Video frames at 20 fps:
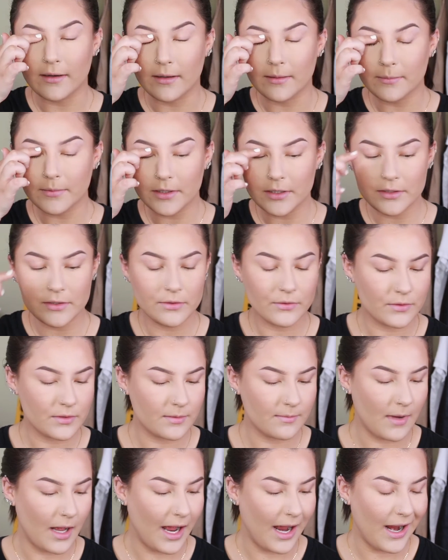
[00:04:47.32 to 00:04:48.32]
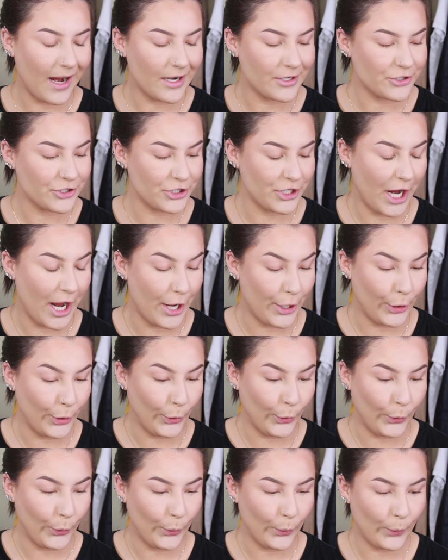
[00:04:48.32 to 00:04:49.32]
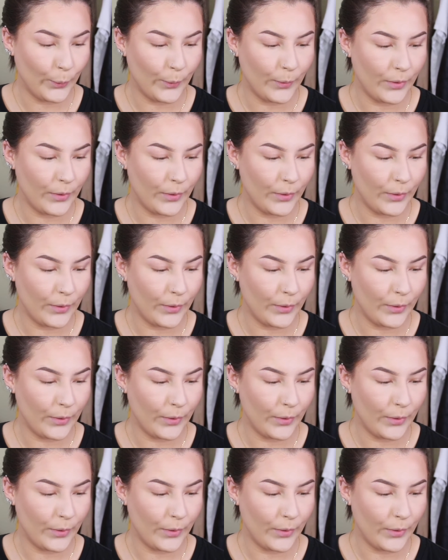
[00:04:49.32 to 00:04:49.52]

now I'm gonna do some eyeshadow.